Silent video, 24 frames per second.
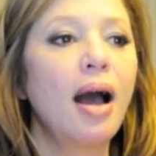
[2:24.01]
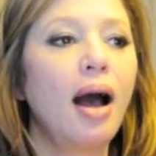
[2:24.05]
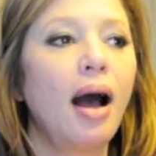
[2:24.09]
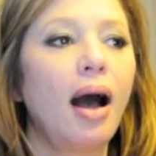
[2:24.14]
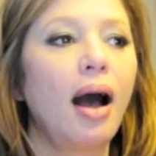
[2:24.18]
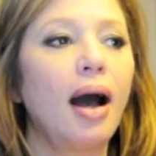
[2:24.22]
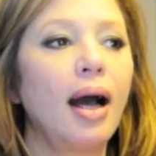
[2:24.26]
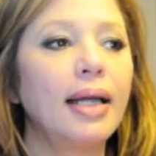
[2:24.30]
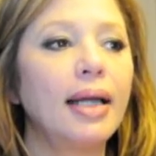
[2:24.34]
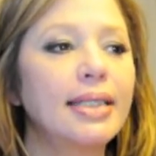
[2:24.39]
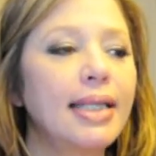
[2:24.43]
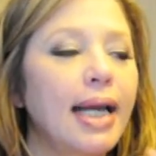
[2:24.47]

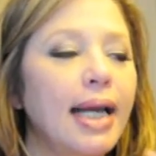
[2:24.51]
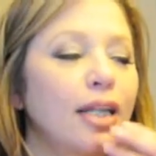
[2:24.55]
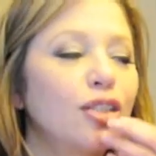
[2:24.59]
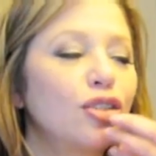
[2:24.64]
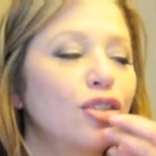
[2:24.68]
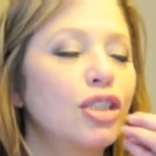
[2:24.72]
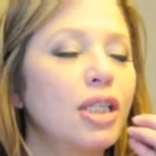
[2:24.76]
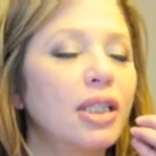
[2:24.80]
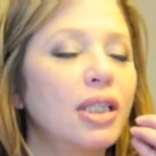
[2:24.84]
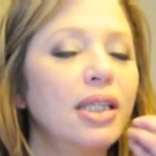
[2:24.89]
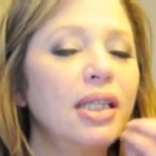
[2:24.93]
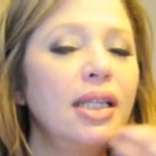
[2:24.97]
Uh, it's
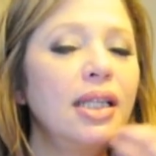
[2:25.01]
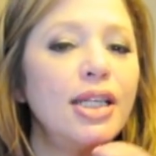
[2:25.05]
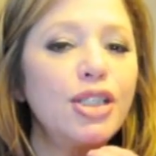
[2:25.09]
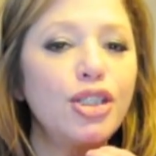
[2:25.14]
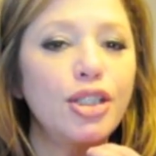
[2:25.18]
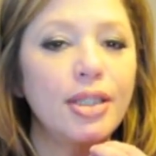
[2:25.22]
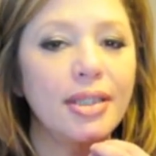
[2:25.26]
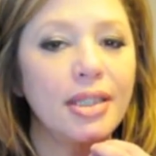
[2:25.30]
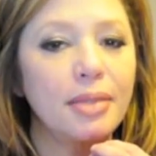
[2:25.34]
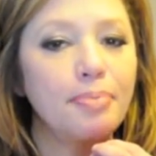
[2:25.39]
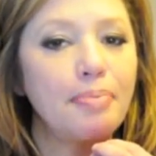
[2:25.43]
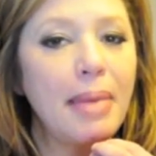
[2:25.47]
got
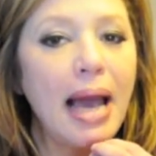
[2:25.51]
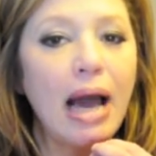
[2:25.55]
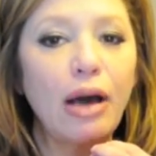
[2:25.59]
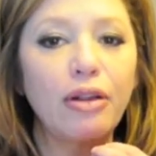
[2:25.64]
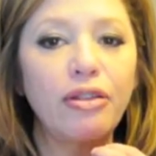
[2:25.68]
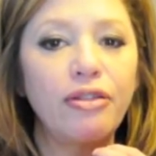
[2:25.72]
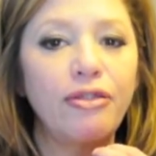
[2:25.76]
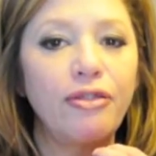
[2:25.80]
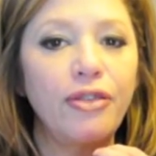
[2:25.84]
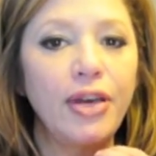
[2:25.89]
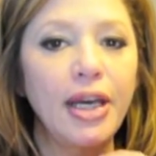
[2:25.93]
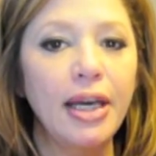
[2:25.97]
delicious
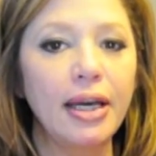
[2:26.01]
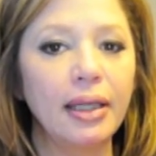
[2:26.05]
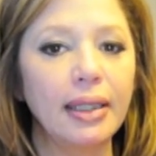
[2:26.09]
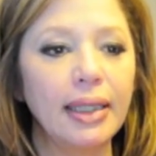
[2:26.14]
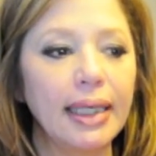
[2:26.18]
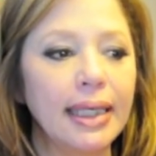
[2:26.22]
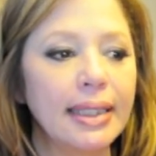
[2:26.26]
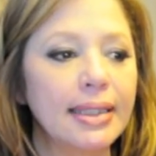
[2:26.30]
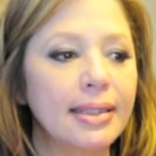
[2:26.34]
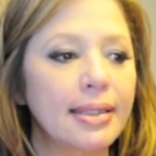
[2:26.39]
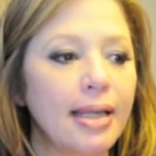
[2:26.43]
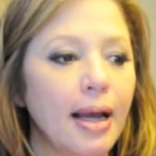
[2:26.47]
mouth feel.
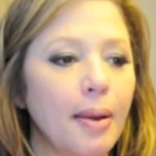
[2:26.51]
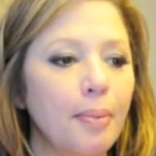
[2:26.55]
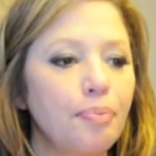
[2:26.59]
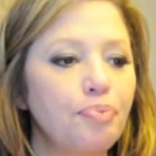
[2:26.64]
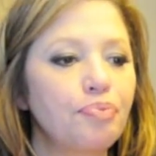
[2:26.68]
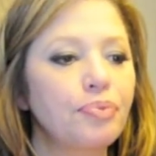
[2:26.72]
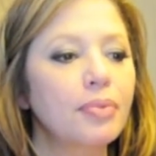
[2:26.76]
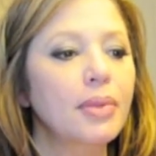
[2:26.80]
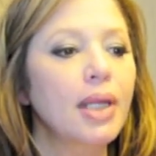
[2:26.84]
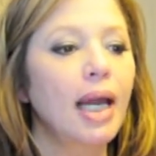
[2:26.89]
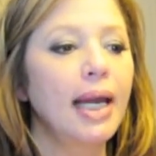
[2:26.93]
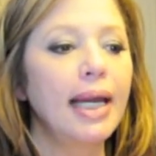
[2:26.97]
It's
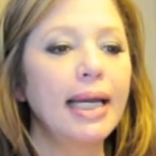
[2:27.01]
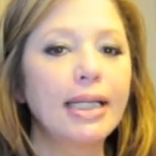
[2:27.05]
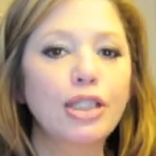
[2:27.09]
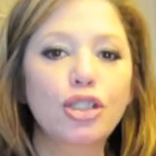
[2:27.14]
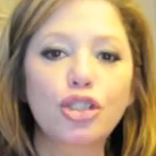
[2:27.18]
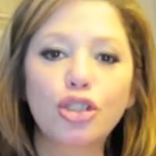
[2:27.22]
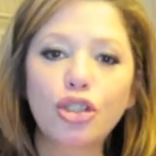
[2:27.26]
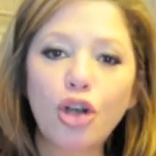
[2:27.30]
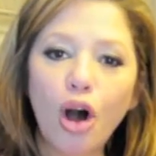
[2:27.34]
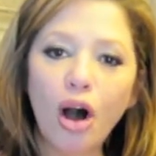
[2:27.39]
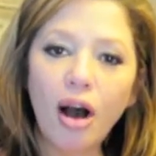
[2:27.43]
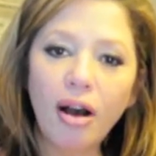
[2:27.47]
um,
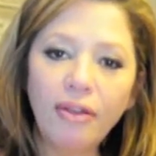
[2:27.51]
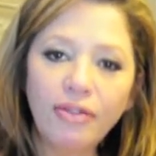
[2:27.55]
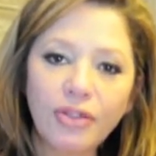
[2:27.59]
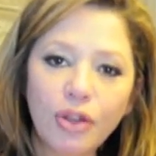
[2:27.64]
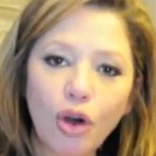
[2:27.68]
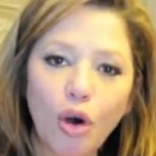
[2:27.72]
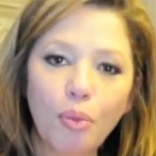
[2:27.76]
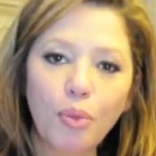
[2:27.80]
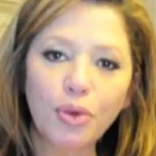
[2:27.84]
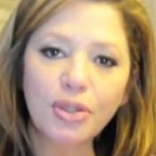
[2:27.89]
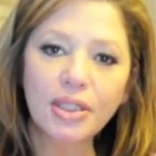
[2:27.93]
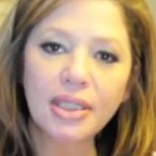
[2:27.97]
it's soft,
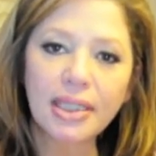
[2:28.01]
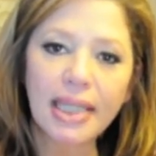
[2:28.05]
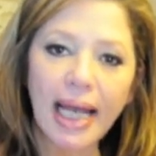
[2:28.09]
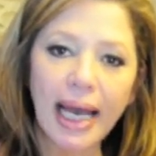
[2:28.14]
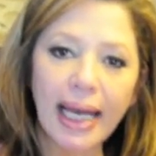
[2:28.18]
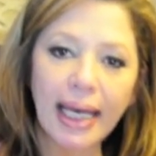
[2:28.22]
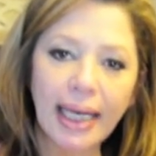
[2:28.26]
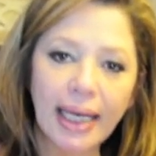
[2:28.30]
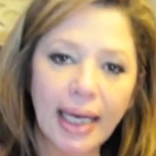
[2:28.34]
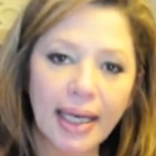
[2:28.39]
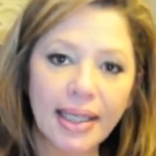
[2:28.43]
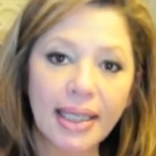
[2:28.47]
almost
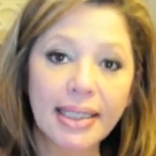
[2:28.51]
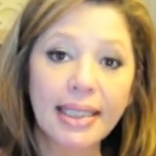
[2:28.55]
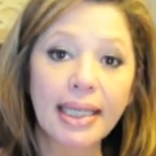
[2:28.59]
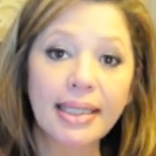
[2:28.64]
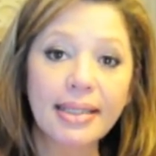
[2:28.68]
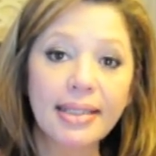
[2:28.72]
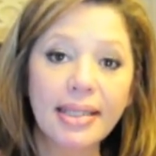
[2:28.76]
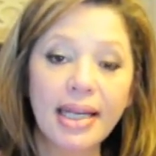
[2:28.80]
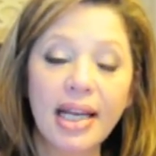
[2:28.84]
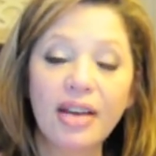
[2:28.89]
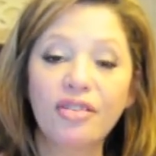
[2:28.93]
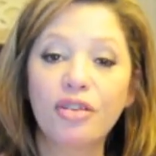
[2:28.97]
like uh, the
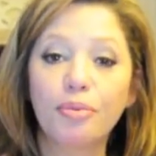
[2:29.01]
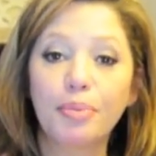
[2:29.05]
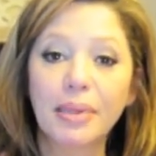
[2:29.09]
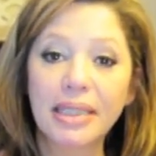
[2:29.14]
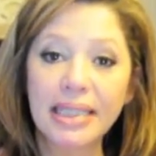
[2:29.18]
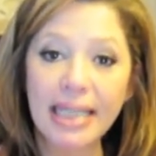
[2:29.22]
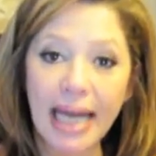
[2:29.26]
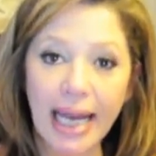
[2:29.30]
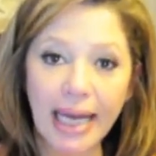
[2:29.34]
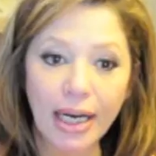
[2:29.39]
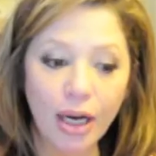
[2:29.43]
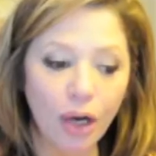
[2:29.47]
density of a
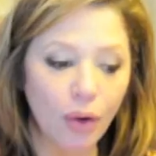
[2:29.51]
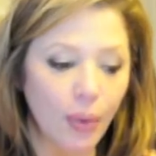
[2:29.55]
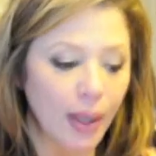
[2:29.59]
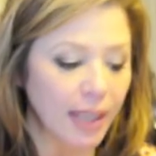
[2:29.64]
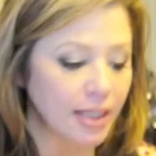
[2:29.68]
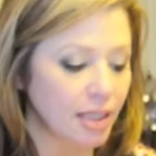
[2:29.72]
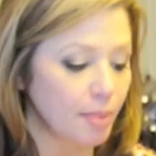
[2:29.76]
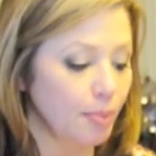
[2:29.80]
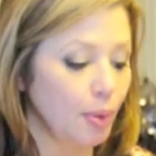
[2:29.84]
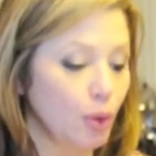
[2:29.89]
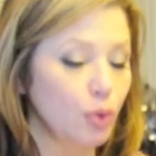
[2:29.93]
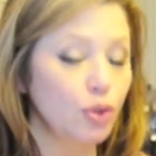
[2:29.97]
potato,
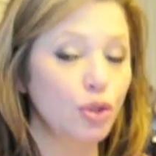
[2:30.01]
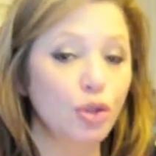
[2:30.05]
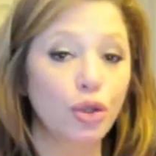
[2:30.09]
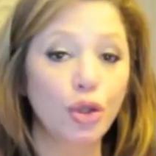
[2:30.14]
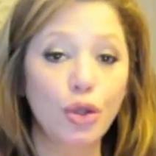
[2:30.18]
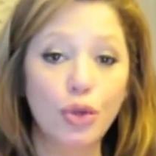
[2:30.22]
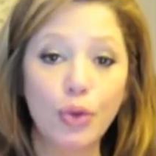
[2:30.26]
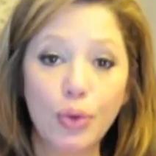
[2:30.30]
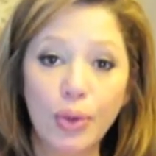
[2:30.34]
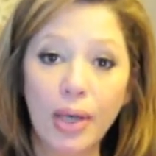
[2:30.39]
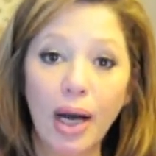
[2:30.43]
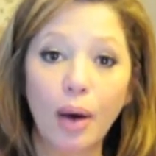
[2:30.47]
as opposed to
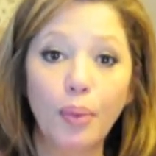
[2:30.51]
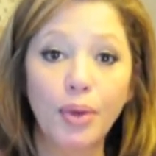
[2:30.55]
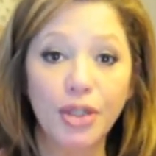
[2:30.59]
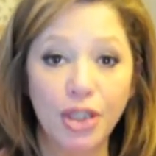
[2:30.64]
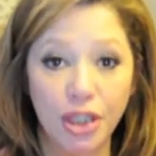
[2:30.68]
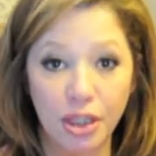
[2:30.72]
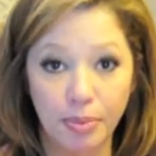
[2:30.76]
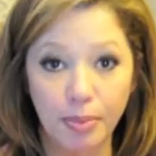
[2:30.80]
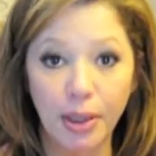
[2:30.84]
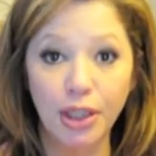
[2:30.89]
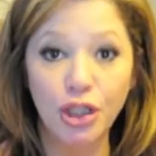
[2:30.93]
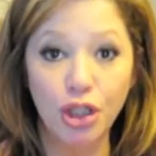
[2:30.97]
the yuca,
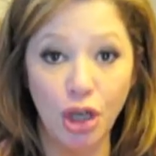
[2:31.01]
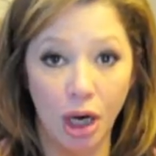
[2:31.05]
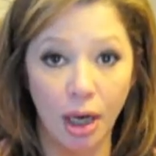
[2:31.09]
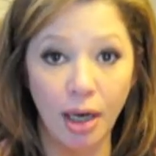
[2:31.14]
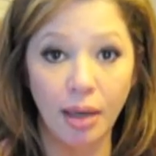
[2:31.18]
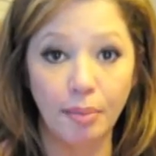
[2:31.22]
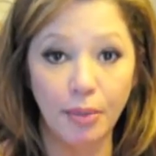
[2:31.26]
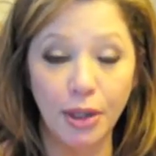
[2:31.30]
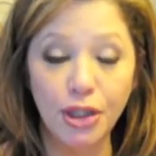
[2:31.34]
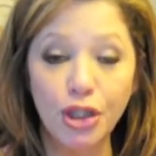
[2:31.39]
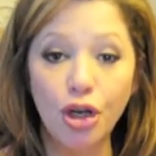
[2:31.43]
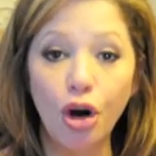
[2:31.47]
which is much
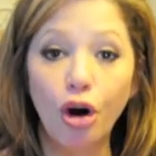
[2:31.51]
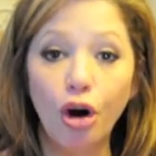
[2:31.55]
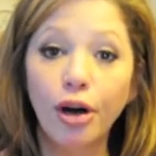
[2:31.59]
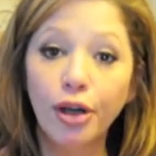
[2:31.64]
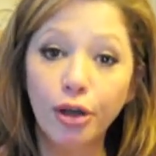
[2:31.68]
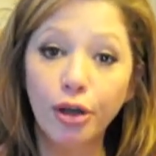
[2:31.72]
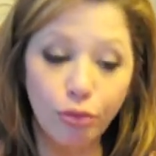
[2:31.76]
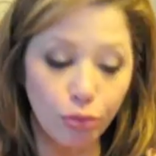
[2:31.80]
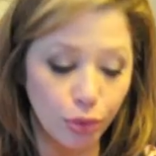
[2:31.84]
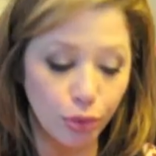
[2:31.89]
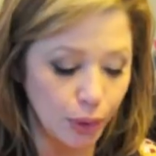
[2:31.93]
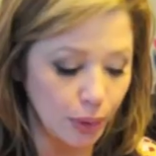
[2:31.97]
uh, much
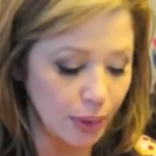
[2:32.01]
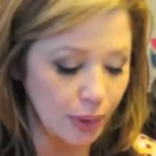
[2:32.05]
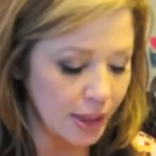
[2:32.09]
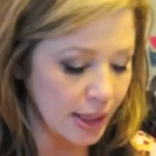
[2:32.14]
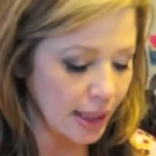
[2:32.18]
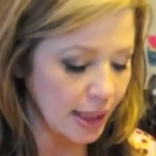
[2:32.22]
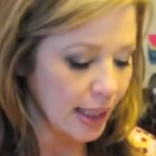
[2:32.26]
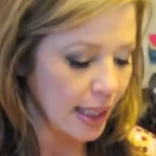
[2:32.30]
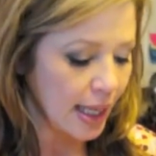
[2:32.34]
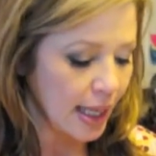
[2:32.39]
harder root.